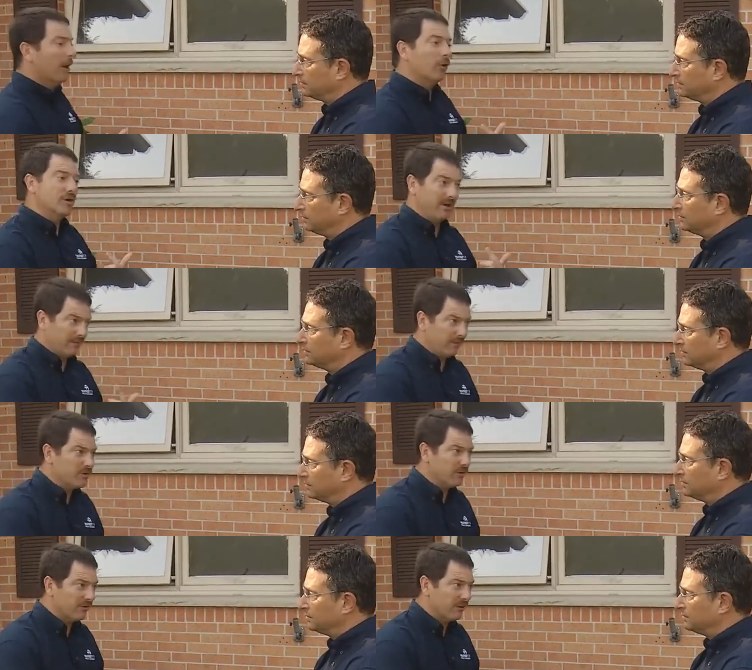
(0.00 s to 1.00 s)
Speaker 1: energy
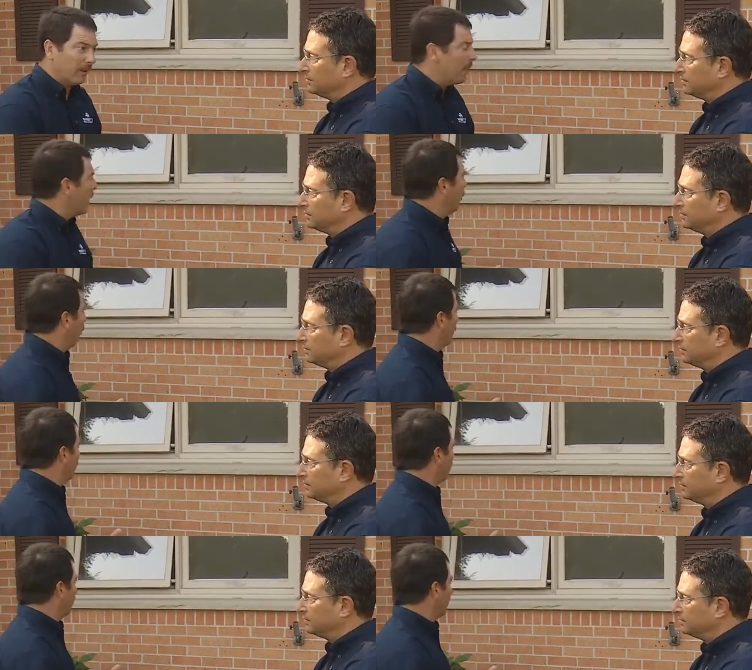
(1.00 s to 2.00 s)
efficiency, one of the
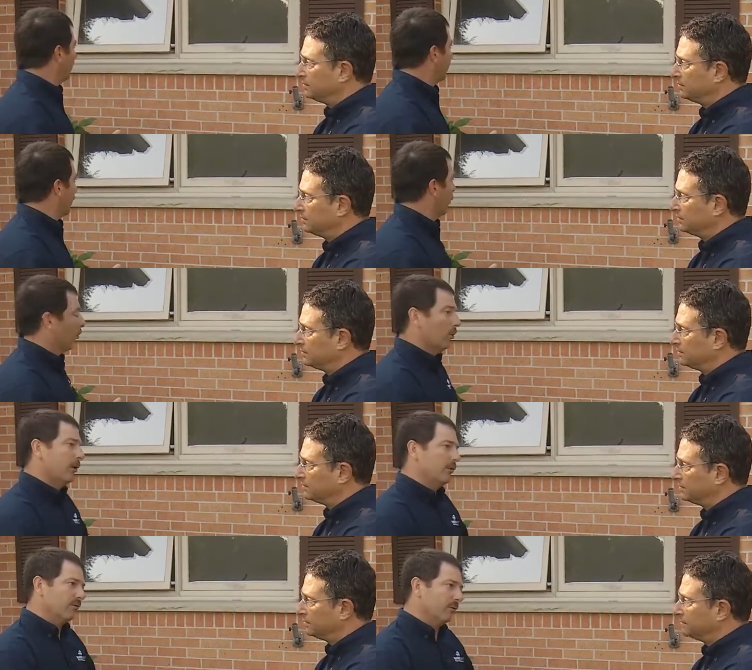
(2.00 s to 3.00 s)
things that they were really
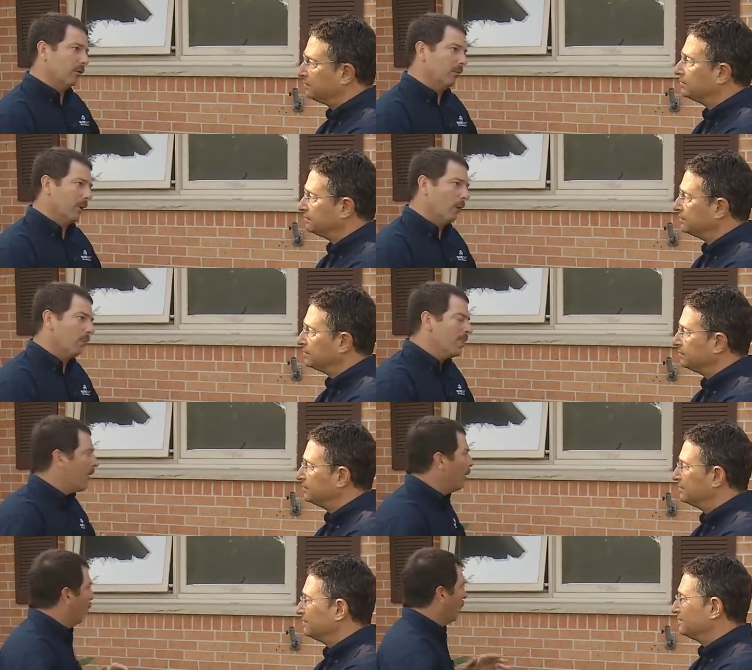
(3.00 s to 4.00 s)
concerned about
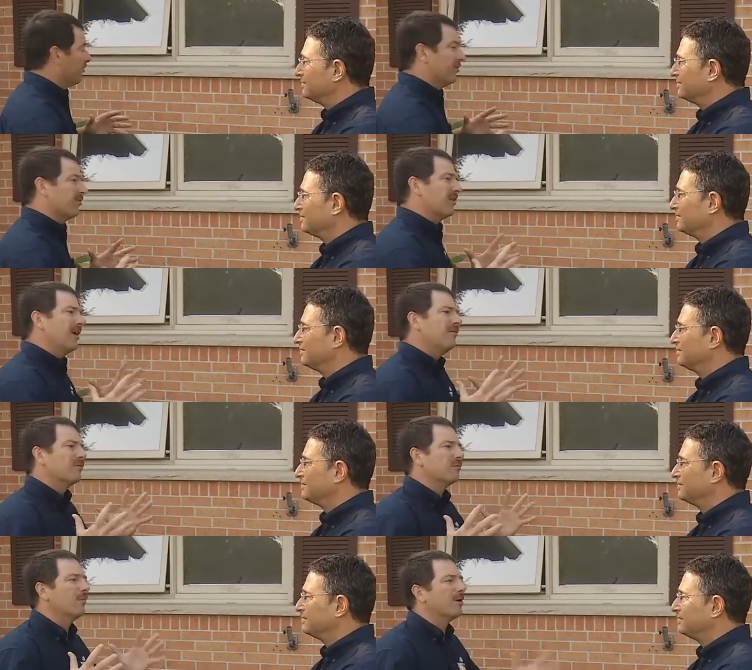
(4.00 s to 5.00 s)
was to save as
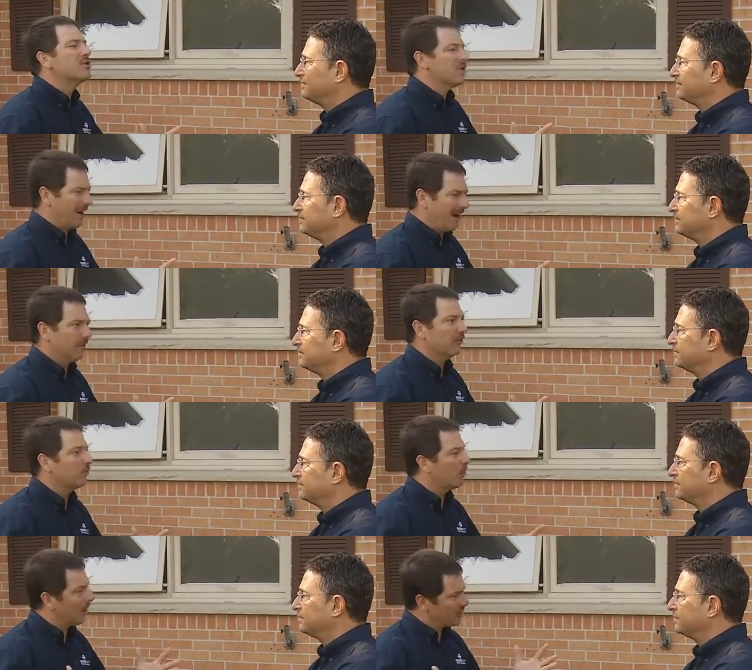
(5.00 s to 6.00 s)
much on this
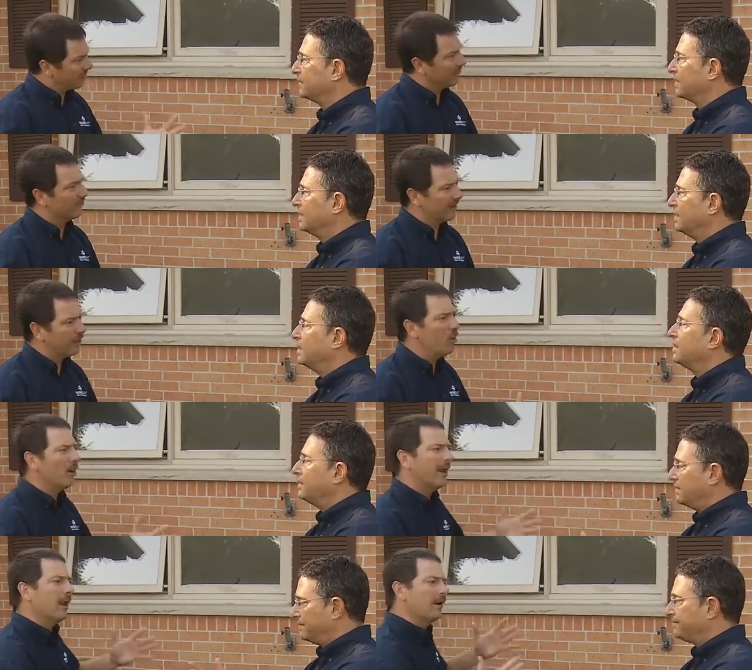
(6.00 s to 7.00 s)
project as they could.
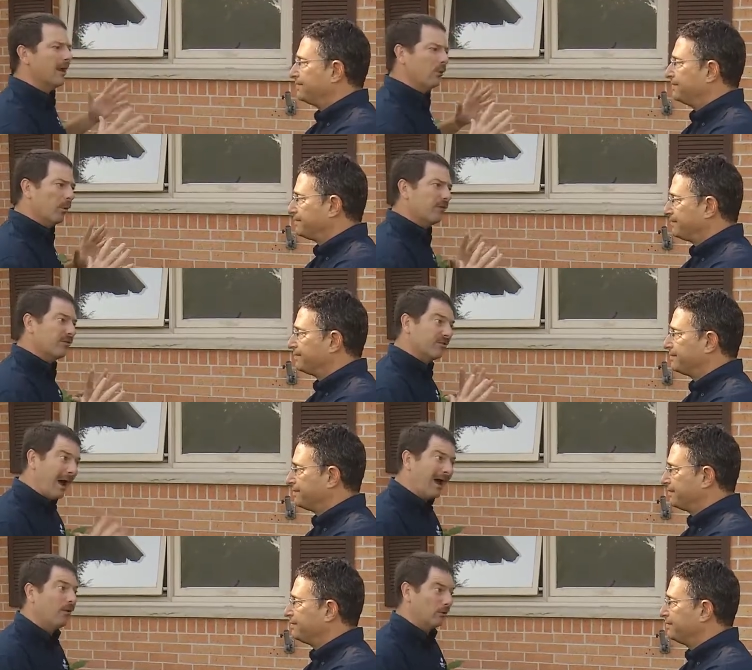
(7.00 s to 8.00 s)
And, and with the
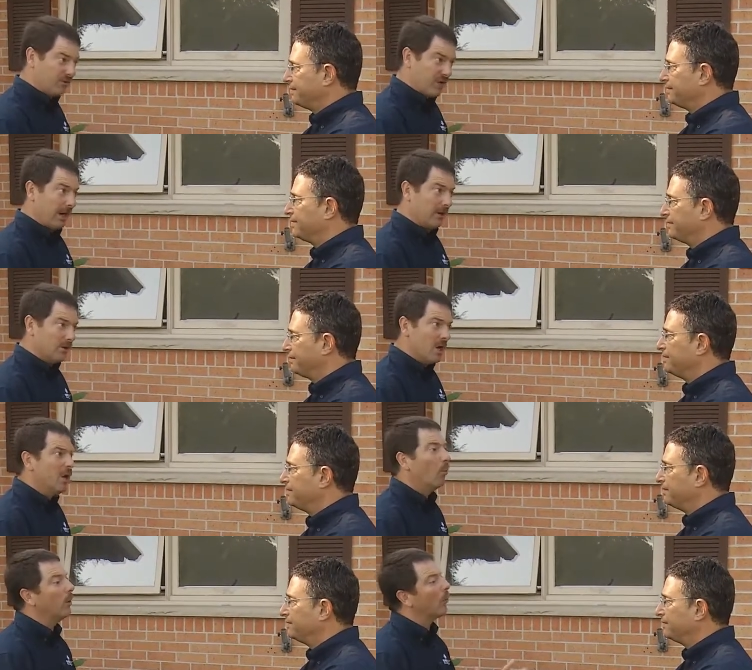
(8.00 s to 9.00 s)
style change,
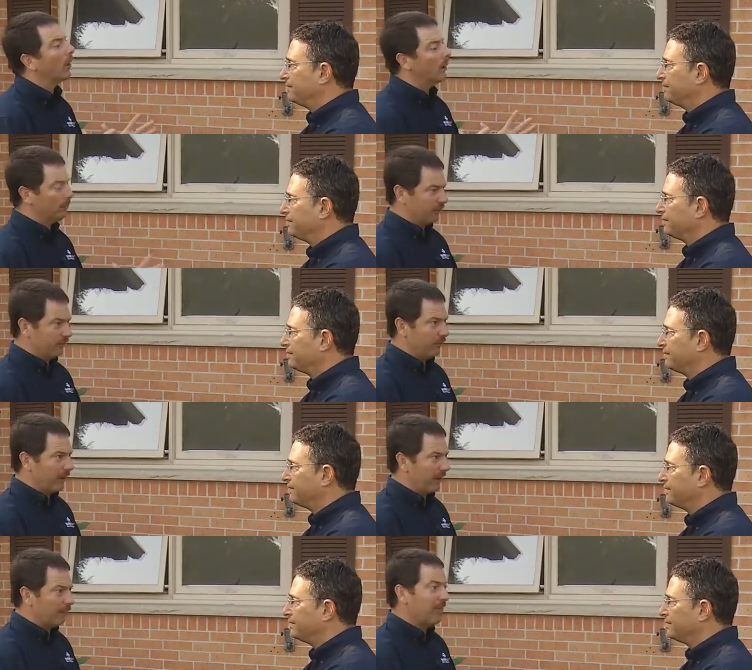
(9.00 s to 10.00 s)
mm-hmm. we were able to do
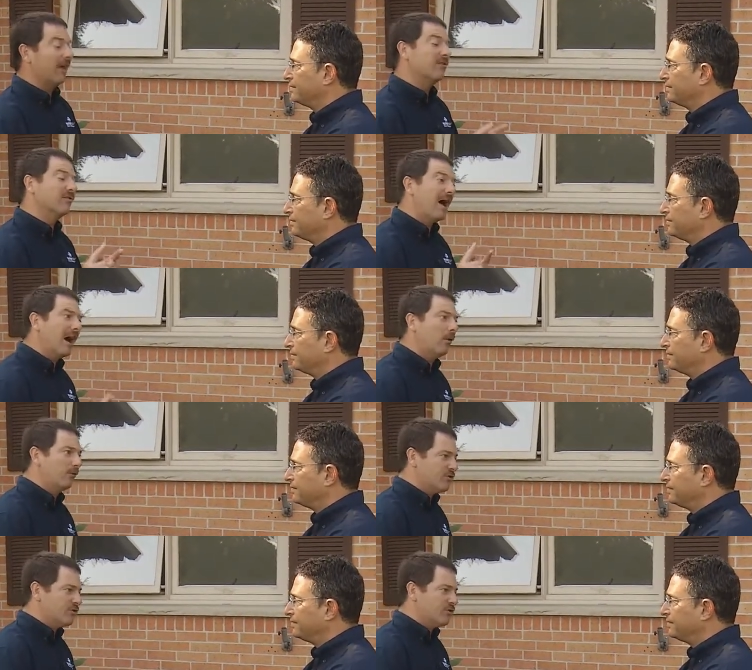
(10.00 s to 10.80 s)
that. That style